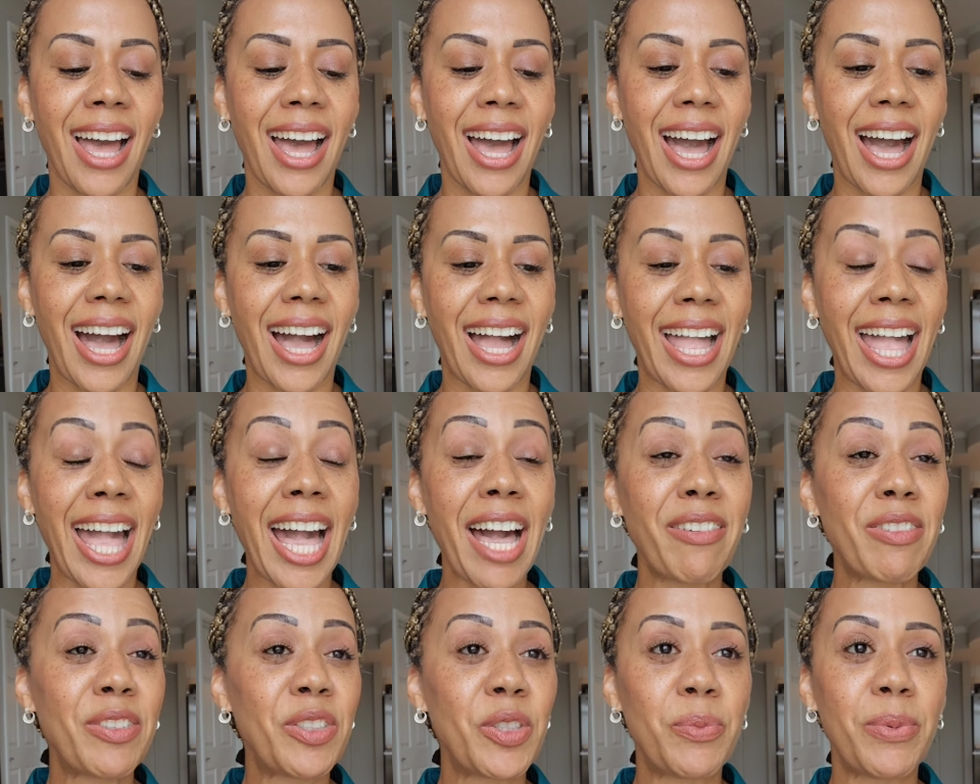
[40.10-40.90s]
I
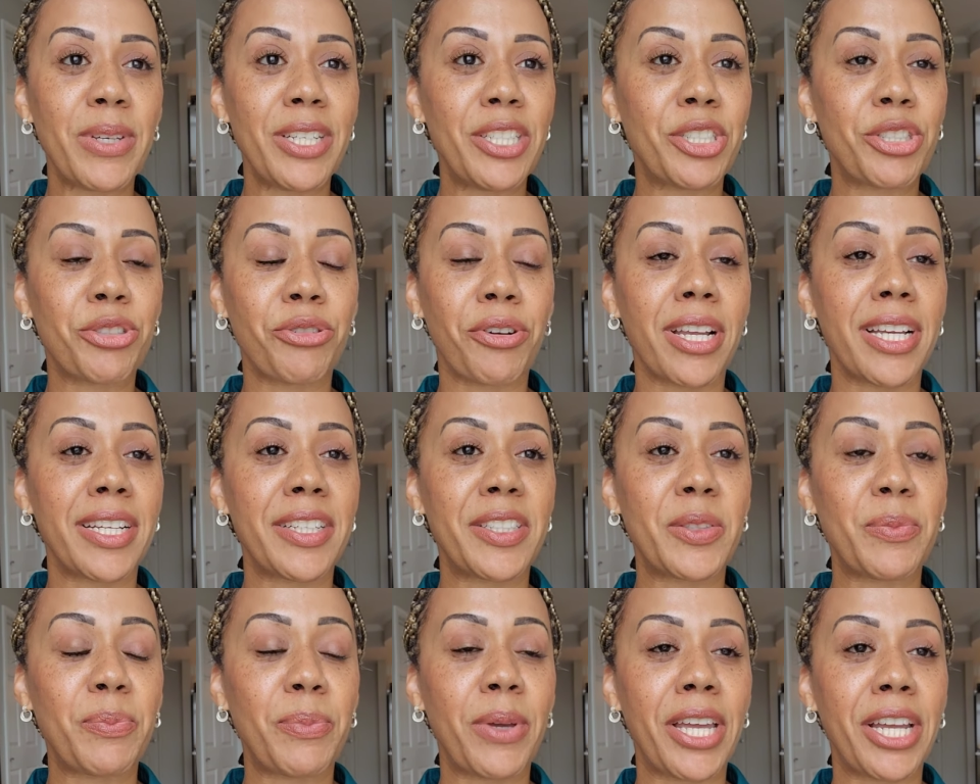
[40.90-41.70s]
have to be
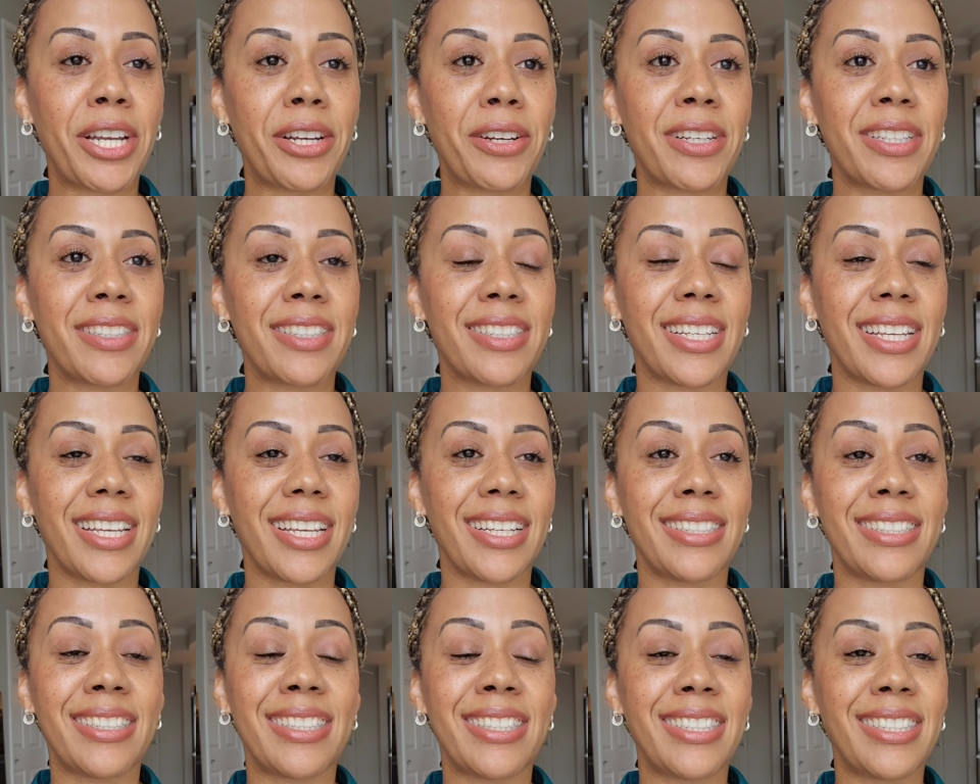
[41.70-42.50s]
transparent
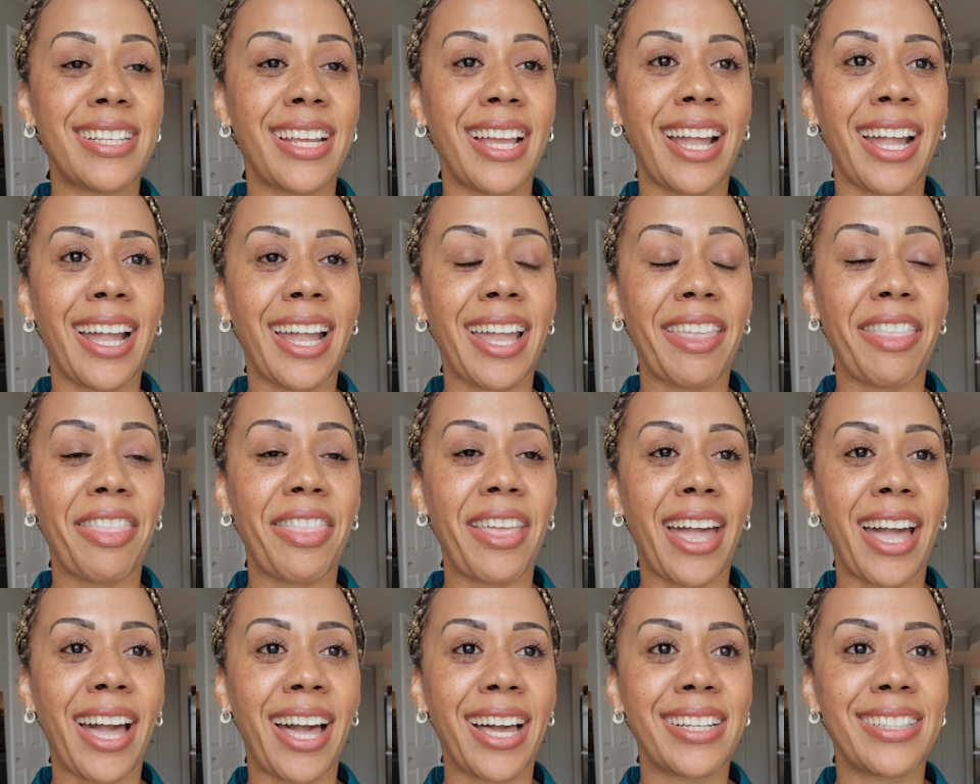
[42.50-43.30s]
and say
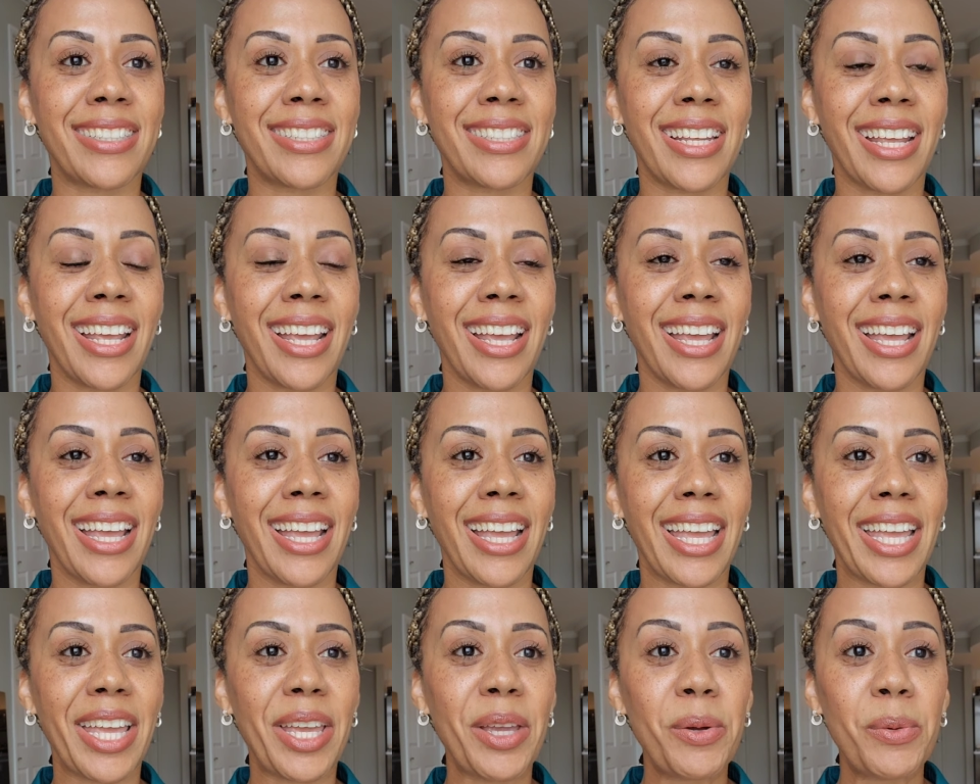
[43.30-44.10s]
that
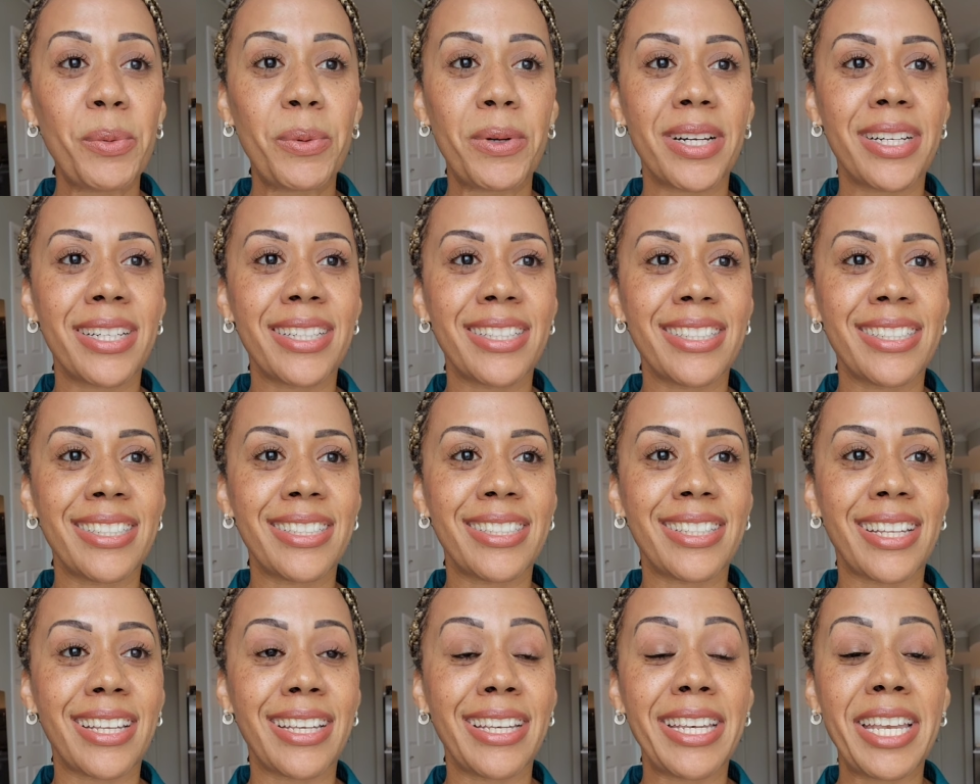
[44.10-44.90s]
it
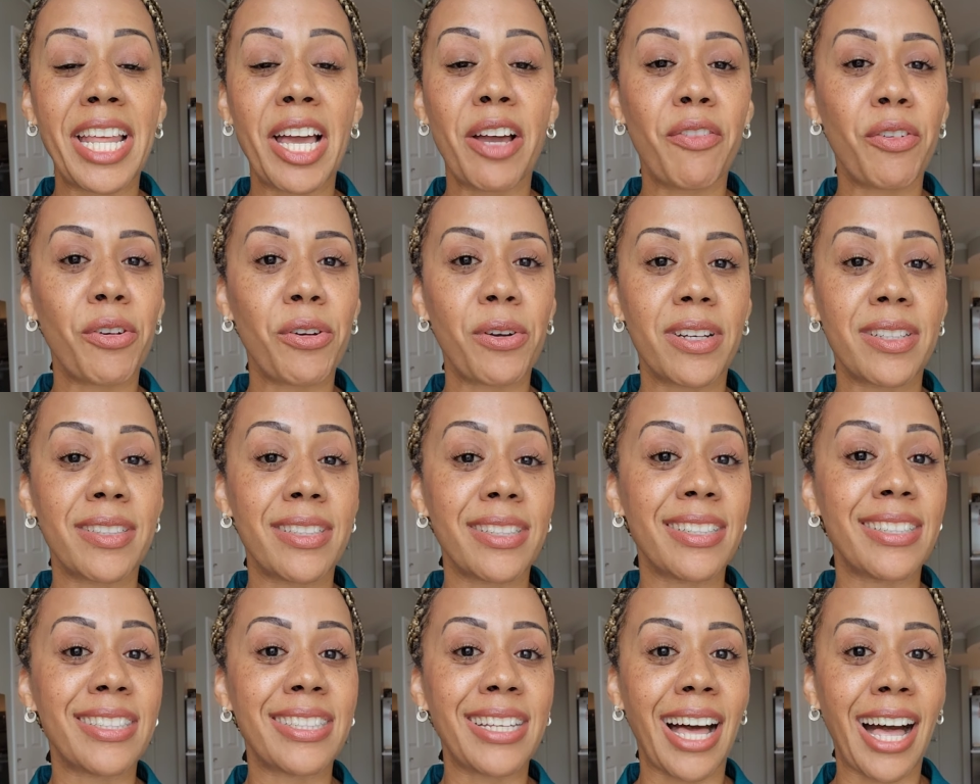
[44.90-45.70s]
was never a
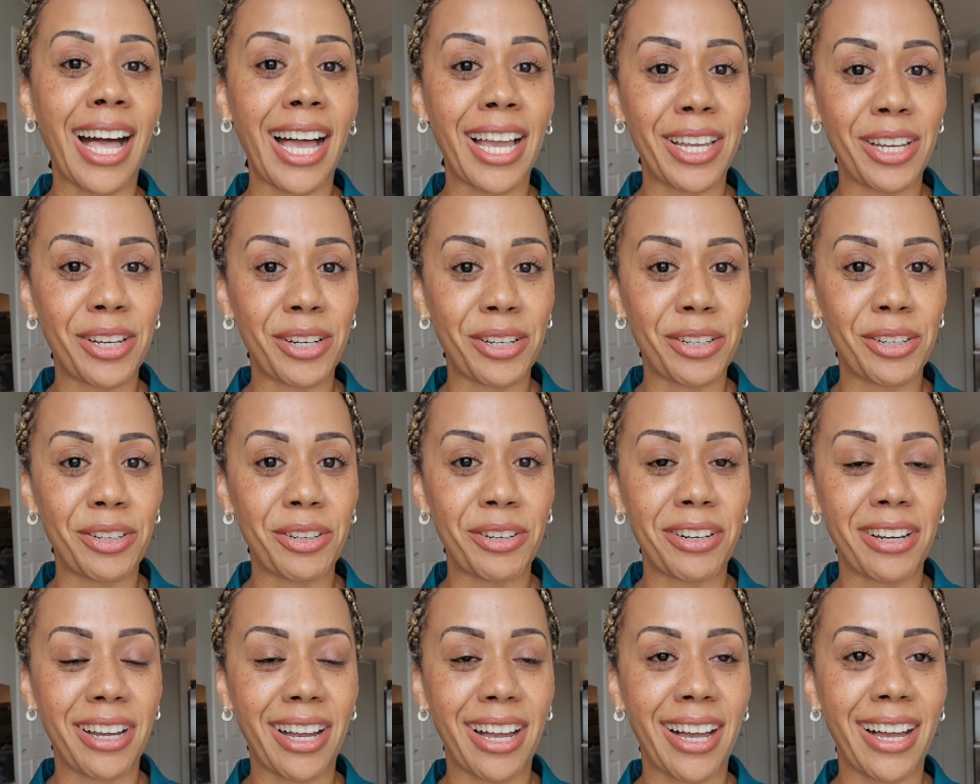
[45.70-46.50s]

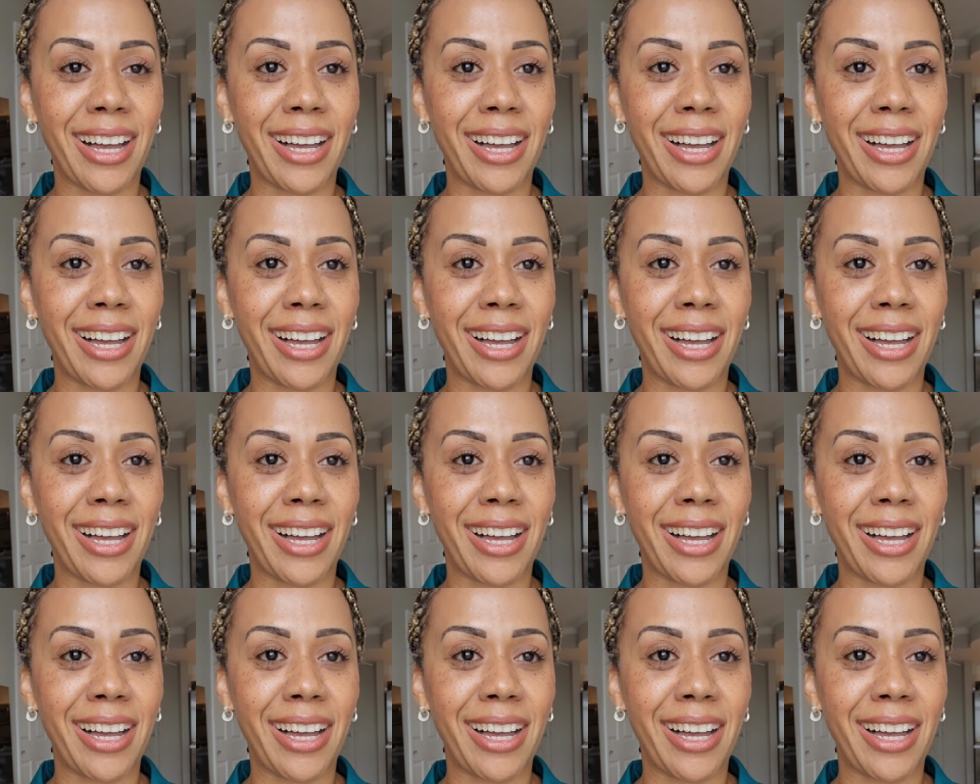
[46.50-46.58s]
desire